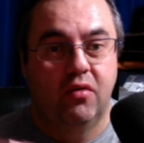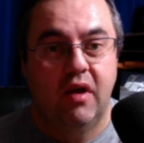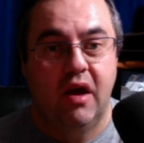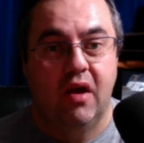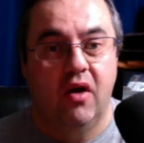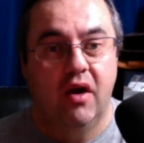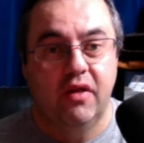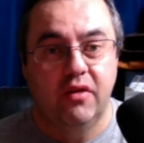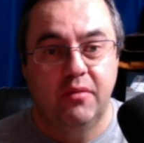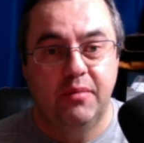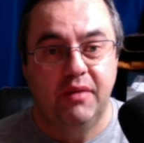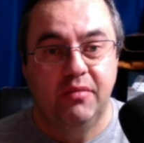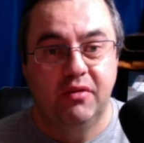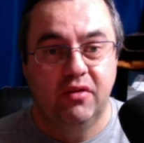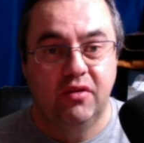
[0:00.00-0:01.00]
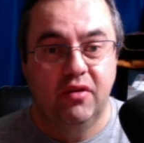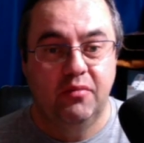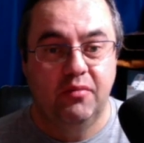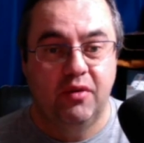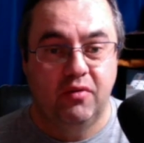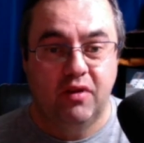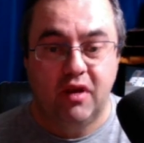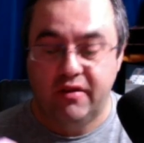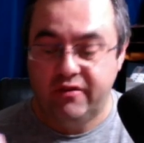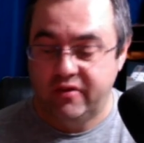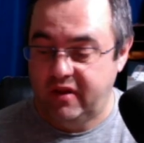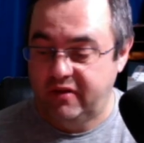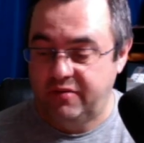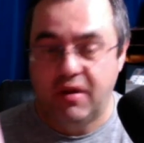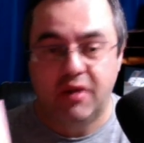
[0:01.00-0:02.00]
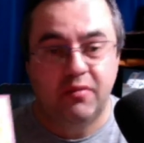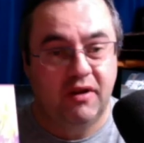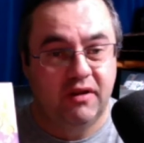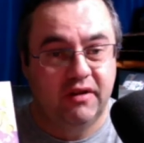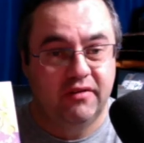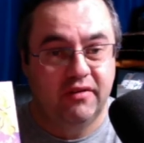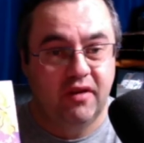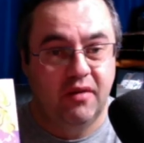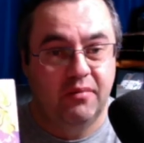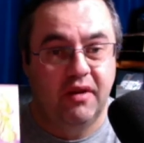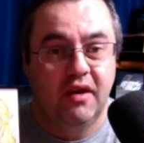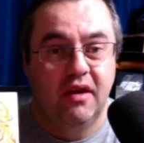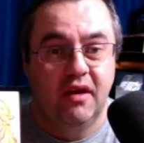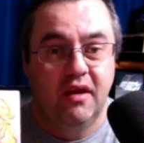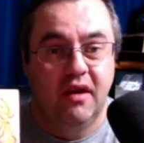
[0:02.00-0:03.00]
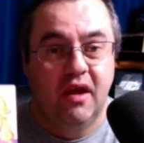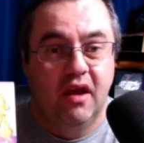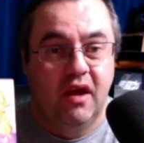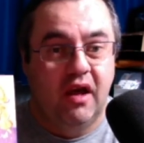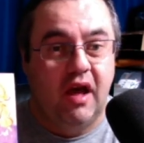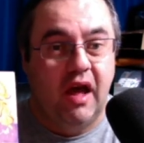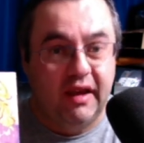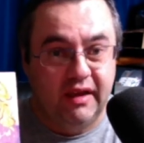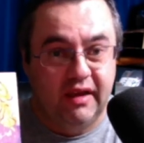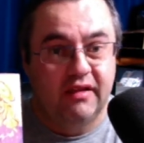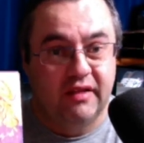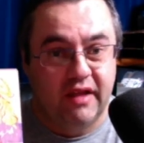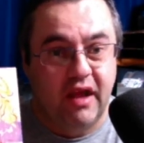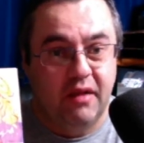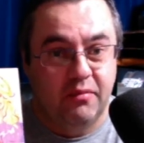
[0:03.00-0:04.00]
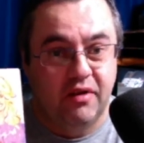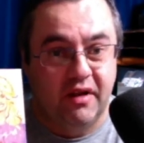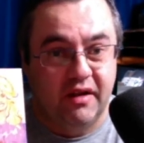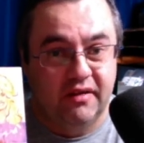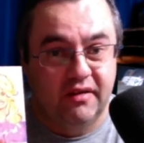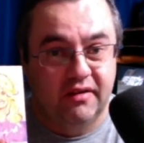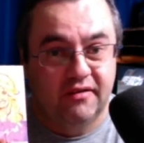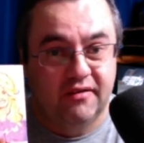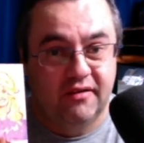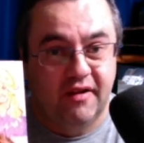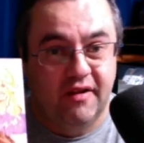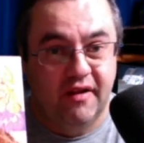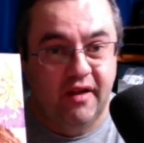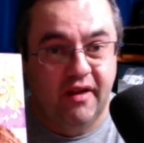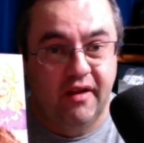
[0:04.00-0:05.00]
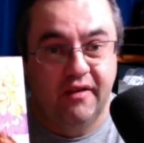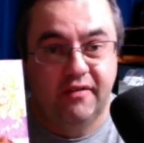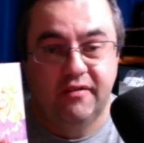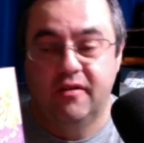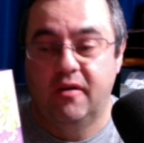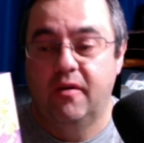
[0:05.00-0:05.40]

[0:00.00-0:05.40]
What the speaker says: how other people do it, but when I slice my brownies up, I get 9 brownies. So